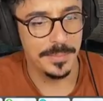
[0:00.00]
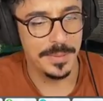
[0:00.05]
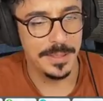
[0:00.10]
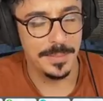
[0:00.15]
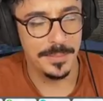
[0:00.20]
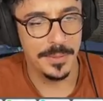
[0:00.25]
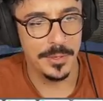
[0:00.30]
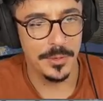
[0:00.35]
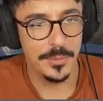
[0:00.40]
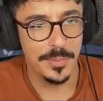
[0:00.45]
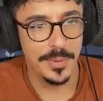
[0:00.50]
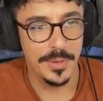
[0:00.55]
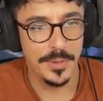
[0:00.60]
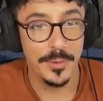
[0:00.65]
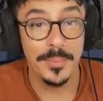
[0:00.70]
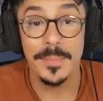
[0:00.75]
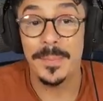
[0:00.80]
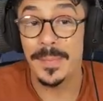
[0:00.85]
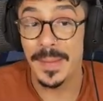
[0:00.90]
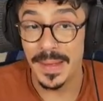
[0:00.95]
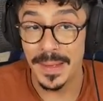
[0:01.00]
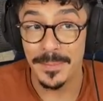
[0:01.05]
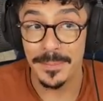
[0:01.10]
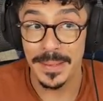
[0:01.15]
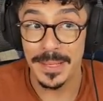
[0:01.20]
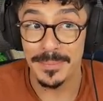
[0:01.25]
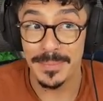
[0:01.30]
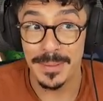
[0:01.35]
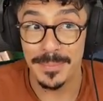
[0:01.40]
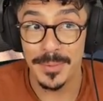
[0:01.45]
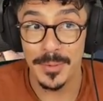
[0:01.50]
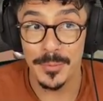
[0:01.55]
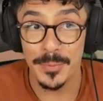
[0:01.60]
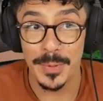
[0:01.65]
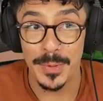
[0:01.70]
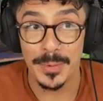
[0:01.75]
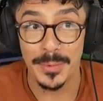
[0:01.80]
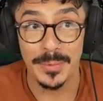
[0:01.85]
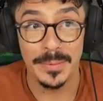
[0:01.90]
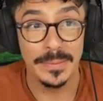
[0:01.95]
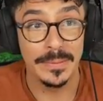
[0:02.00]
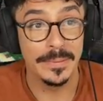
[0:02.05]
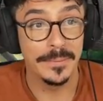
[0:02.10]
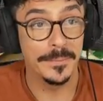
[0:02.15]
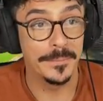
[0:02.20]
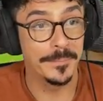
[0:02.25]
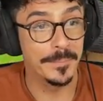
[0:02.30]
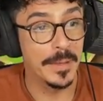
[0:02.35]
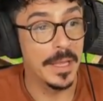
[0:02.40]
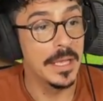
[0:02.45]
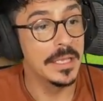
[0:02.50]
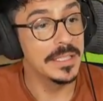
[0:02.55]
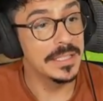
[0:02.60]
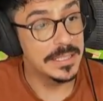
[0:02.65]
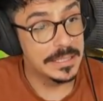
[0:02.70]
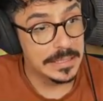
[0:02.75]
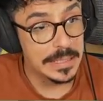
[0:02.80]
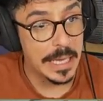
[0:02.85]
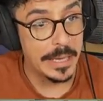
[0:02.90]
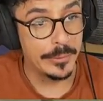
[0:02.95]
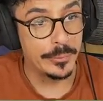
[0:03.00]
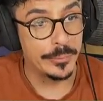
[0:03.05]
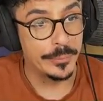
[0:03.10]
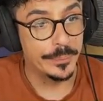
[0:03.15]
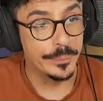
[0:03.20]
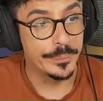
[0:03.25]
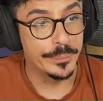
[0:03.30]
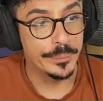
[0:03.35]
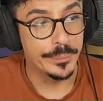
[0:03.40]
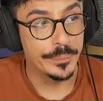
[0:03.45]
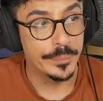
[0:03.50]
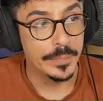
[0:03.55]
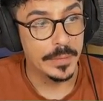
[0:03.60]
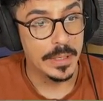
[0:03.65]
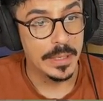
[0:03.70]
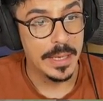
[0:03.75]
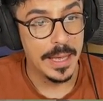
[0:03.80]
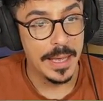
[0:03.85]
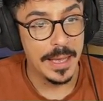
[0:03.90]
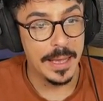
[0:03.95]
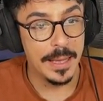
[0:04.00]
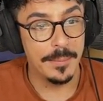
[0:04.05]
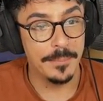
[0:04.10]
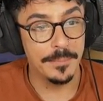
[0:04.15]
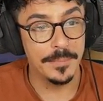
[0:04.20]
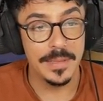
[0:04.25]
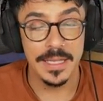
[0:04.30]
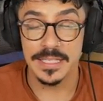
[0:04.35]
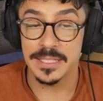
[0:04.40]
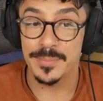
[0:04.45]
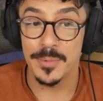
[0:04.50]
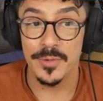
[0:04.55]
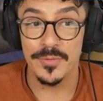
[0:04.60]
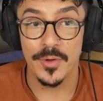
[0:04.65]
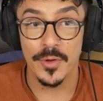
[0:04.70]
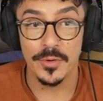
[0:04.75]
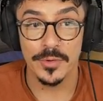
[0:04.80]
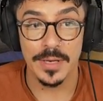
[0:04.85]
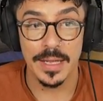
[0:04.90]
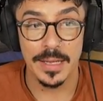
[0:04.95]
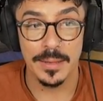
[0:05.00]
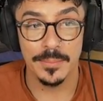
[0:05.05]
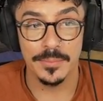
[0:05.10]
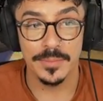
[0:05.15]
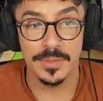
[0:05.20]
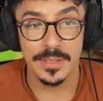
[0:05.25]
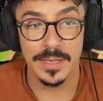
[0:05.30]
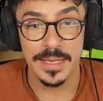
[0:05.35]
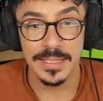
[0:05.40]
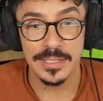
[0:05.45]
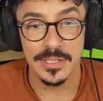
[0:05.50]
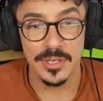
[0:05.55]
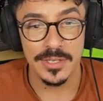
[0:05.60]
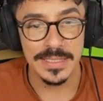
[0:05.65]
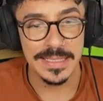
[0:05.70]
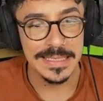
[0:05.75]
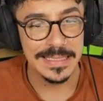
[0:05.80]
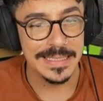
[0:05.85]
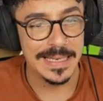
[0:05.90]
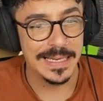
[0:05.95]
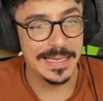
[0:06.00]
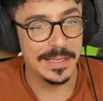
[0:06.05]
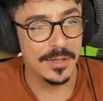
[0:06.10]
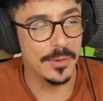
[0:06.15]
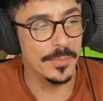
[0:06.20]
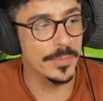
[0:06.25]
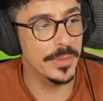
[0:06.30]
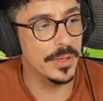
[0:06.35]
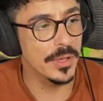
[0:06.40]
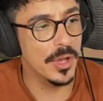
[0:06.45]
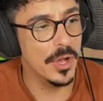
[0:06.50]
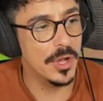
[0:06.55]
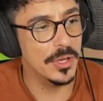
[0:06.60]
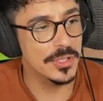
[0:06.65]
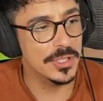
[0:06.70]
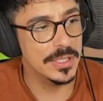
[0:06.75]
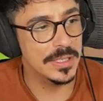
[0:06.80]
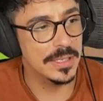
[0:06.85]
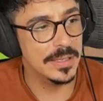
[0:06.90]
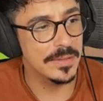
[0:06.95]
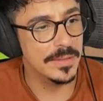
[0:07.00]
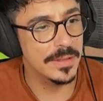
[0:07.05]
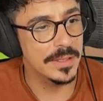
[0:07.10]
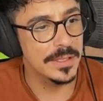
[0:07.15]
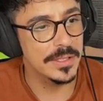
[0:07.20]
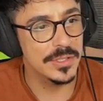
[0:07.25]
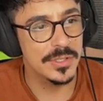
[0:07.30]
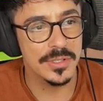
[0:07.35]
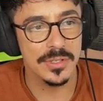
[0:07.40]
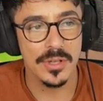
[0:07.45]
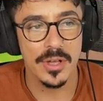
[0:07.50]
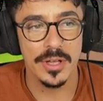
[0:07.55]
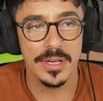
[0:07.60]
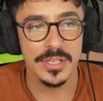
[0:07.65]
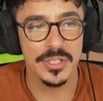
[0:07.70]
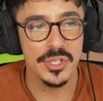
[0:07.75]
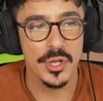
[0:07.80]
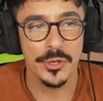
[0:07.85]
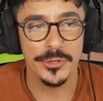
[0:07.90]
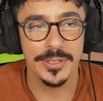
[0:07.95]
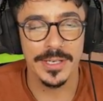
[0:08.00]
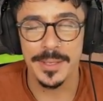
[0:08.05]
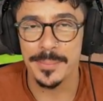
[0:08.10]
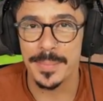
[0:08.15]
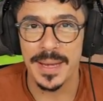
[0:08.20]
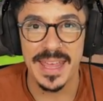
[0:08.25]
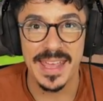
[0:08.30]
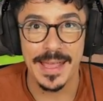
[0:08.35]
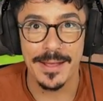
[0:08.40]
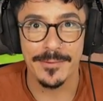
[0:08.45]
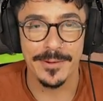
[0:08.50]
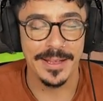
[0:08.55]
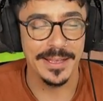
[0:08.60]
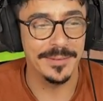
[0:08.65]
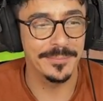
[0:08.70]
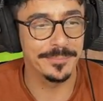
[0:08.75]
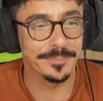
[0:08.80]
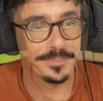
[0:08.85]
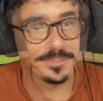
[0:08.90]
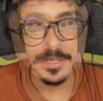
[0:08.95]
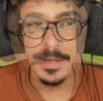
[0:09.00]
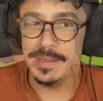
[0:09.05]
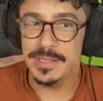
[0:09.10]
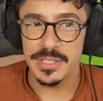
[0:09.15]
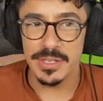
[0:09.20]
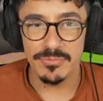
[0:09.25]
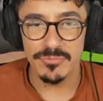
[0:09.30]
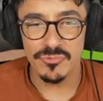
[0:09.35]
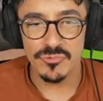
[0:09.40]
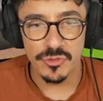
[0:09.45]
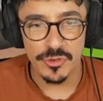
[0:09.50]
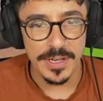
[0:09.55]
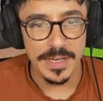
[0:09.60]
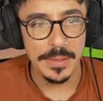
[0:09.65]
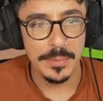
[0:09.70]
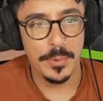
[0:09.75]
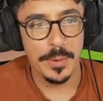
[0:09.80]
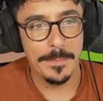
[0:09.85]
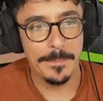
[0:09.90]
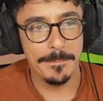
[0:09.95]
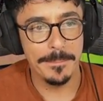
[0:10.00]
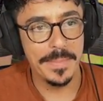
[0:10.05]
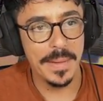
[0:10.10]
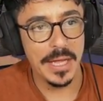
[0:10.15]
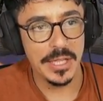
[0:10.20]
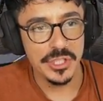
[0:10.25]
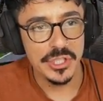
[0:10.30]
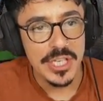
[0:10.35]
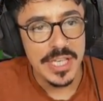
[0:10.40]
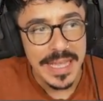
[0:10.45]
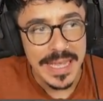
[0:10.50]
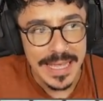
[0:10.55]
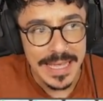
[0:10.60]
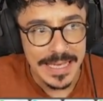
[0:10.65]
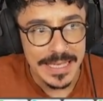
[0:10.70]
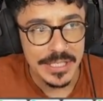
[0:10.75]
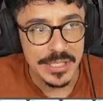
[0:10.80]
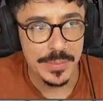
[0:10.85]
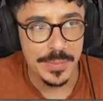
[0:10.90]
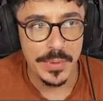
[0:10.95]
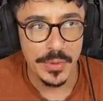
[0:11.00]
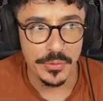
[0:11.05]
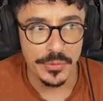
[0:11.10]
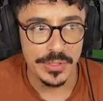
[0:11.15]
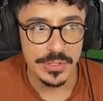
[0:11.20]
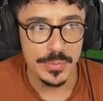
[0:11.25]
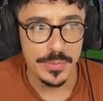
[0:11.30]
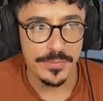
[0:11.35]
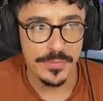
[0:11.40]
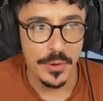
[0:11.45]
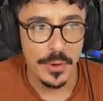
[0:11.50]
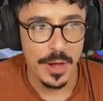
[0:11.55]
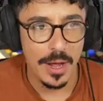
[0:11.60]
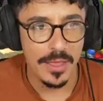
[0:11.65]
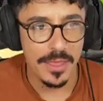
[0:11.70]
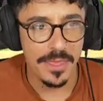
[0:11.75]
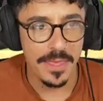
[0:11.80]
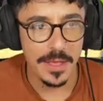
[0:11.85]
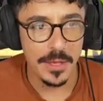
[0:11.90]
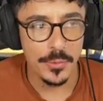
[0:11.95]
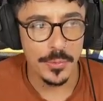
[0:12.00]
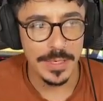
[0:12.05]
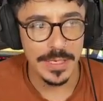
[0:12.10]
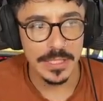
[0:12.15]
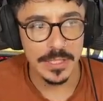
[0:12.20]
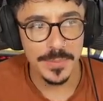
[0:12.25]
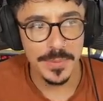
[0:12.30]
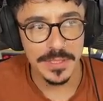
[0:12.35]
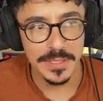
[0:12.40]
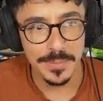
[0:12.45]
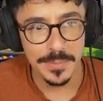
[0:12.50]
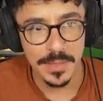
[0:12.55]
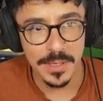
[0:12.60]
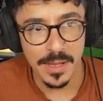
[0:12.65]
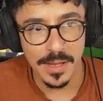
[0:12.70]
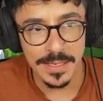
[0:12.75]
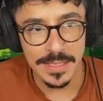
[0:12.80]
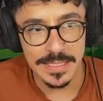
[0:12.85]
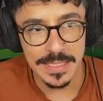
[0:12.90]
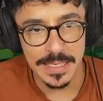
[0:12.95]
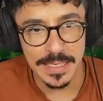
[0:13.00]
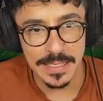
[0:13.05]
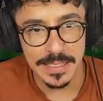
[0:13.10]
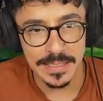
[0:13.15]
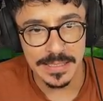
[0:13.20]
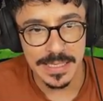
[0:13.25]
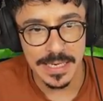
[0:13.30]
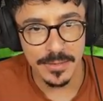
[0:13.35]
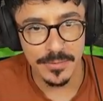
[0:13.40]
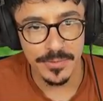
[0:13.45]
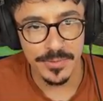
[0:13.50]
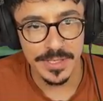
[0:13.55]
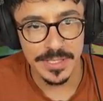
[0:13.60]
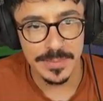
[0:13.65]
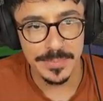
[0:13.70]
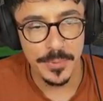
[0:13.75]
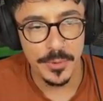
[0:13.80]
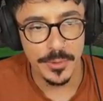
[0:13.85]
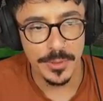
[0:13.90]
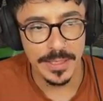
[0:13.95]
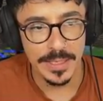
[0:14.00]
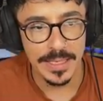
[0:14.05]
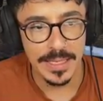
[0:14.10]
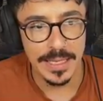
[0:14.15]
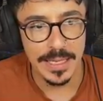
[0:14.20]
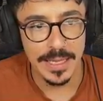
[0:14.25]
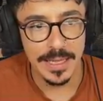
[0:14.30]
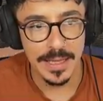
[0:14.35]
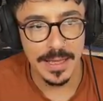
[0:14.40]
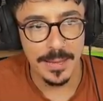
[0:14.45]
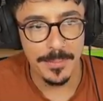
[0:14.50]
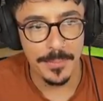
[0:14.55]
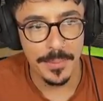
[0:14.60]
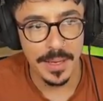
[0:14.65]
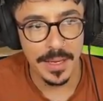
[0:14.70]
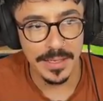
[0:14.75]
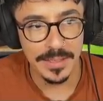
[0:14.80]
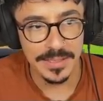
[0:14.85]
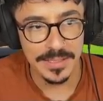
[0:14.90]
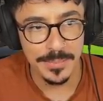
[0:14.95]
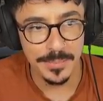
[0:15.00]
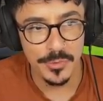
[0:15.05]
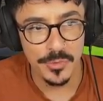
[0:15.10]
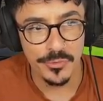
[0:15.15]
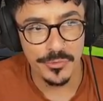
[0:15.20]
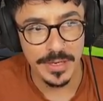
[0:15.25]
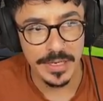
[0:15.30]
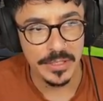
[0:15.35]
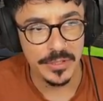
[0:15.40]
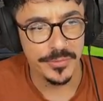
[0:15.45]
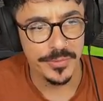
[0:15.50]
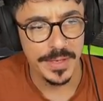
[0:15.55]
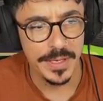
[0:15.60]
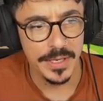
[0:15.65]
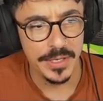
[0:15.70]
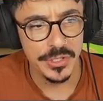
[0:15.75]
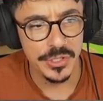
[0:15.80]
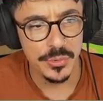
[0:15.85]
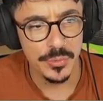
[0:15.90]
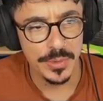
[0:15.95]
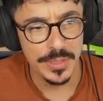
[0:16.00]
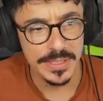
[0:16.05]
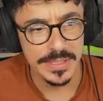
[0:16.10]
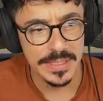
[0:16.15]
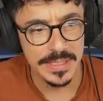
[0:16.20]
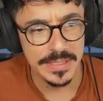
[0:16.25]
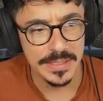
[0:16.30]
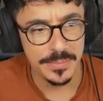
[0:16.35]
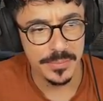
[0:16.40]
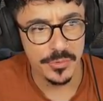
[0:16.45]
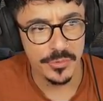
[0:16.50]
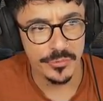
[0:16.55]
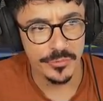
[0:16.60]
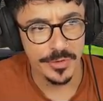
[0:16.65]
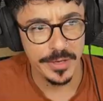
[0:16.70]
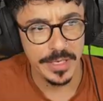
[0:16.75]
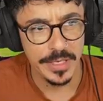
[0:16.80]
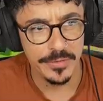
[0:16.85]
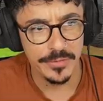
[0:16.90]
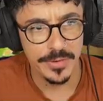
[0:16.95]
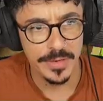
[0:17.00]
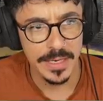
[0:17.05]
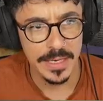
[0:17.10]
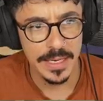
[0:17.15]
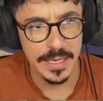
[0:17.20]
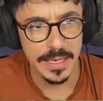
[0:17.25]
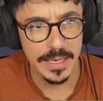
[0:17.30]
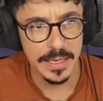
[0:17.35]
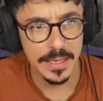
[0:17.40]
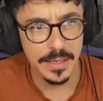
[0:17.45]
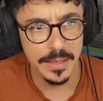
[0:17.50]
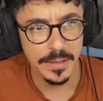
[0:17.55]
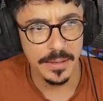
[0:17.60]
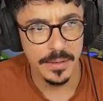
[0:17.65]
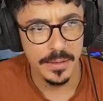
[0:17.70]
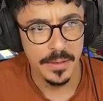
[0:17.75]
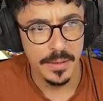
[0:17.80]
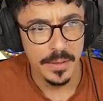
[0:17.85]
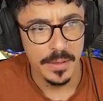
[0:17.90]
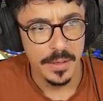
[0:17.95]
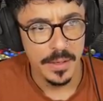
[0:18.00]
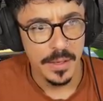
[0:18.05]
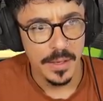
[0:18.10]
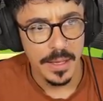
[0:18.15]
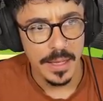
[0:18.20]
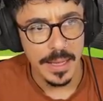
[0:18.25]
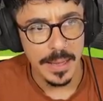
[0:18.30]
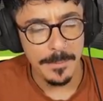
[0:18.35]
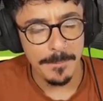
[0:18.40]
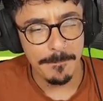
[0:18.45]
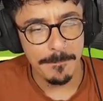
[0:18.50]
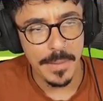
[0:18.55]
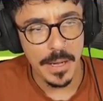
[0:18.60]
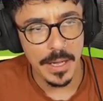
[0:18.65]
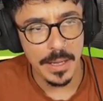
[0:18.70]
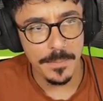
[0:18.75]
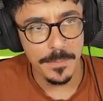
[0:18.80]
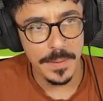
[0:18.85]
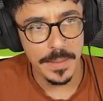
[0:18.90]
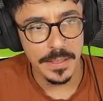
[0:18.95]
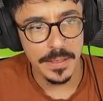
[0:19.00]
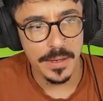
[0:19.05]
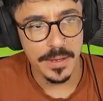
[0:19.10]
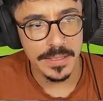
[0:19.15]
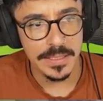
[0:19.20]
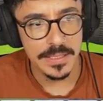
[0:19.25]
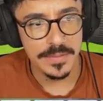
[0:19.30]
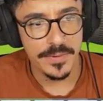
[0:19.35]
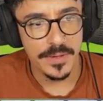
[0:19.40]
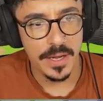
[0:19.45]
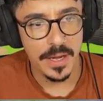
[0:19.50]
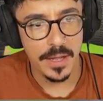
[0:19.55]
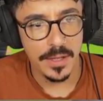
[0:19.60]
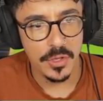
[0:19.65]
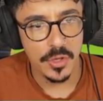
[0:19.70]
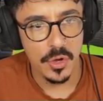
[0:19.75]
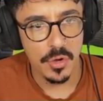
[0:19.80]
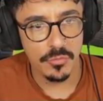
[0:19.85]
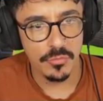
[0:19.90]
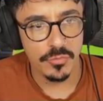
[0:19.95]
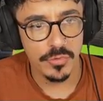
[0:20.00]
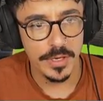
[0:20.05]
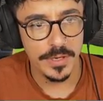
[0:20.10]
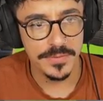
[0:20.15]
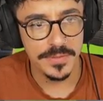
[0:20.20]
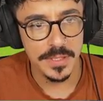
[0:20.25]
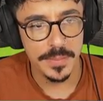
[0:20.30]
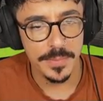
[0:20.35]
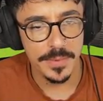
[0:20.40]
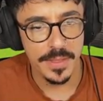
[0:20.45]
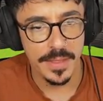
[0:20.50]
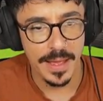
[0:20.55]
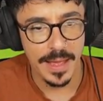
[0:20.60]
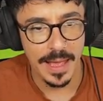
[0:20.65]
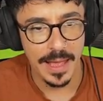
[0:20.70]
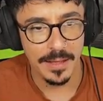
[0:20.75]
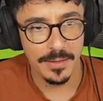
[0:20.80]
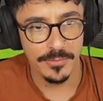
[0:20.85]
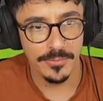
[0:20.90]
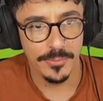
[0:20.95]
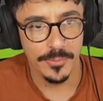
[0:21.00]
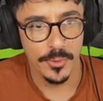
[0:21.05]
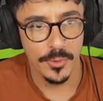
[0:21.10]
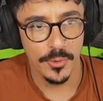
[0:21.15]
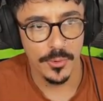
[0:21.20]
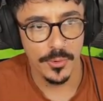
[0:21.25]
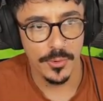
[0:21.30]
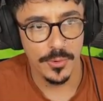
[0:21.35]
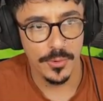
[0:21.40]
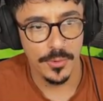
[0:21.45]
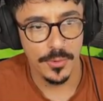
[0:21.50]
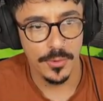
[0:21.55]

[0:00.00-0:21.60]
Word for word: pee poo poo, but pee pee poo poo. So um, let's move on. Um, let's start detailing up the garden and the kind of toddler play area. Now, I don't really want much here, to be honest with you. I think we need to put some lighting down this point here, plus some greenery. I do want to see some greenery here. It might be nice if I, like, got rid of some of the half wall